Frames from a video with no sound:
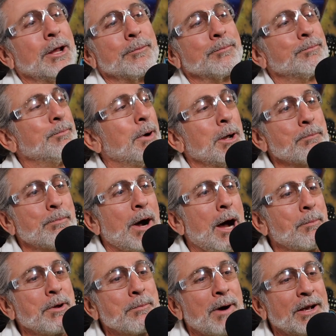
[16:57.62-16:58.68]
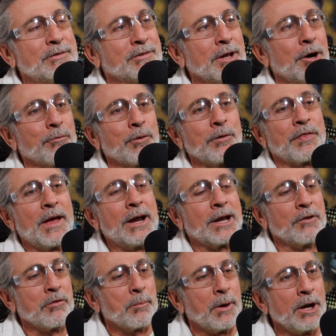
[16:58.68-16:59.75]
and, and Bobby, myself, we thank
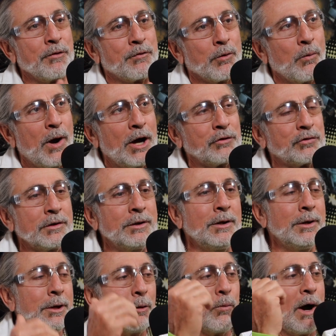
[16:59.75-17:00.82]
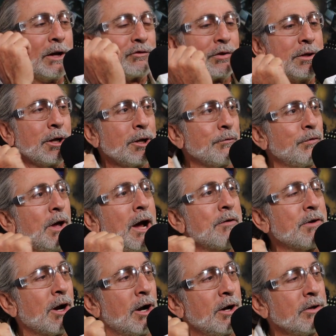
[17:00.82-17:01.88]
everybody for watching. watching. And if you
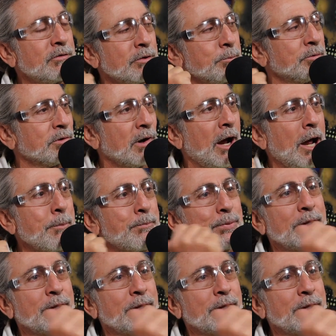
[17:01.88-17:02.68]
haven't already subscribed,